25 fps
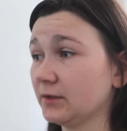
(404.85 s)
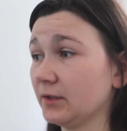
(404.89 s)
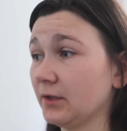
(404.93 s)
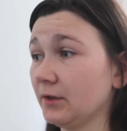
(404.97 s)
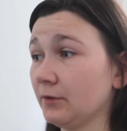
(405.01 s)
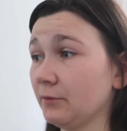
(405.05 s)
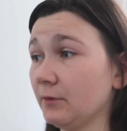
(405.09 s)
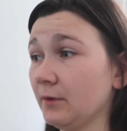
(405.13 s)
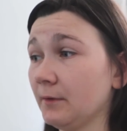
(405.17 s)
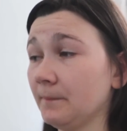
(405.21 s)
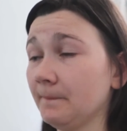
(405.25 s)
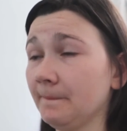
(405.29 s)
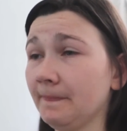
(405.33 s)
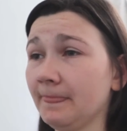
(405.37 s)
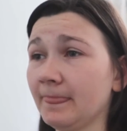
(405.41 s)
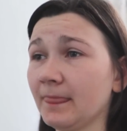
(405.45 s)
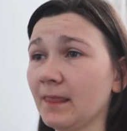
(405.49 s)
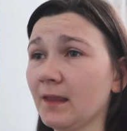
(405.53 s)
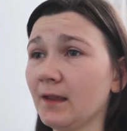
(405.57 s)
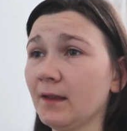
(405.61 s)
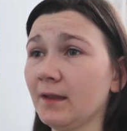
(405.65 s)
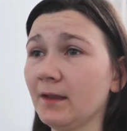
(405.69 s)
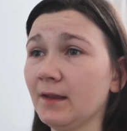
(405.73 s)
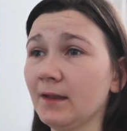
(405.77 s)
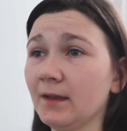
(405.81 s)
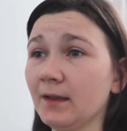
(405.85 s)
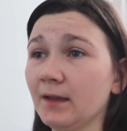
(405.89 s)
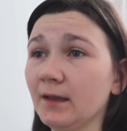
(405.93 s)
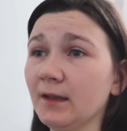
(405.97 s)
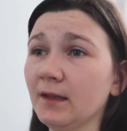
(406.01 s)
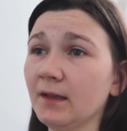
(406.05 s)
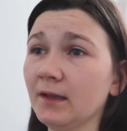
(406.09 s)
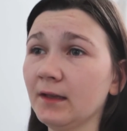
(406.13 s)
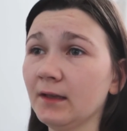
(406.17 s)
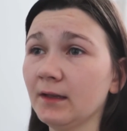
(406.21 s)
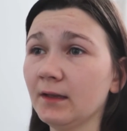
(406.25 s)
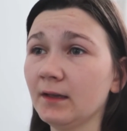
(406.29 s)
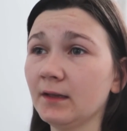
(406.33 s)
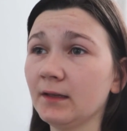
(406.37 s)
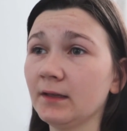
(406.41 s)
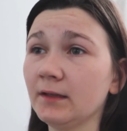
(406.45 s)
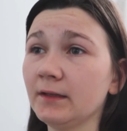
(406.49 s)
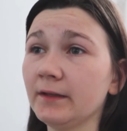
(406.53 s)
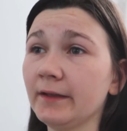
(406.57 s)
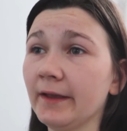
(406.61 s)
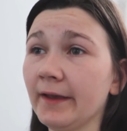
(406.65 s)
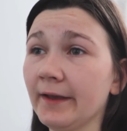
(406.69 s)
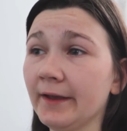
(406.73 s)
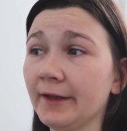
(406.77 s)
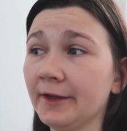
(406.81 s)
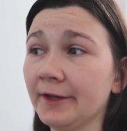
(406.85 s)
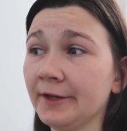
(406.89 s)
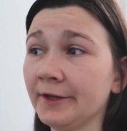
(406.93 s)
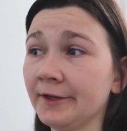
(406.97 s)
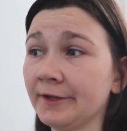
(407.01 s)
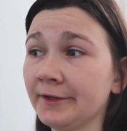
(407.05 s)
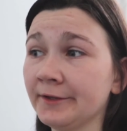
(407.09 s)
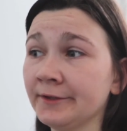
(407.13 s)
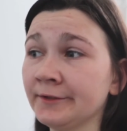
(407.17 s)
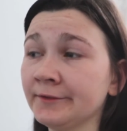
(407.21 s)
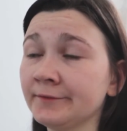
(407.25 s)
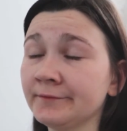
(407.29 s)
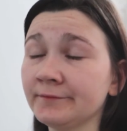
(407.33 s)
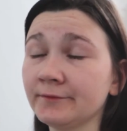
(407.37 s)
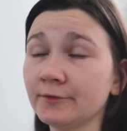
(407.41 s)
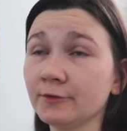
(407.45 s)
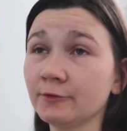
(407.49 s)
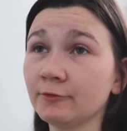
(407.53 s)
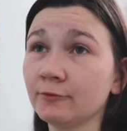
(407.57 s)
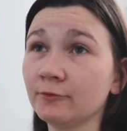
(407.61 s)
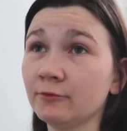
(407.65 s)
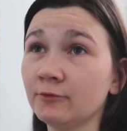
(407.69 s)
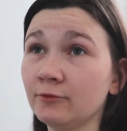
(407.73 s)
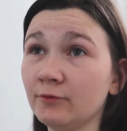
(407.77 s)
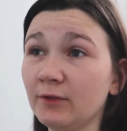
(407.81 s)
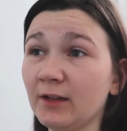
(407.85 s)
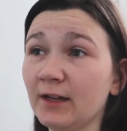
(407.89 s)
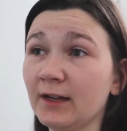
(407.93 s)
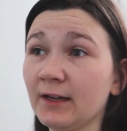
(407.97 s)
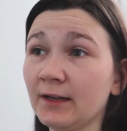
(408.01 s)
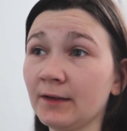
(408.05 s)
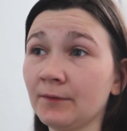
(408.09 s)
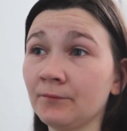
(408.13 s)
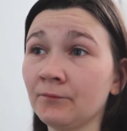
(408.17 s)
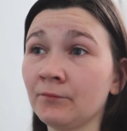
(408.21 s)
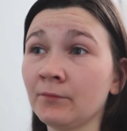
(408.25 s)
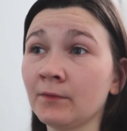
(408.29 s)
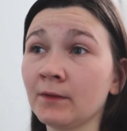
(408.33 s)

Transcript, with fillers: So um, yeah, all that.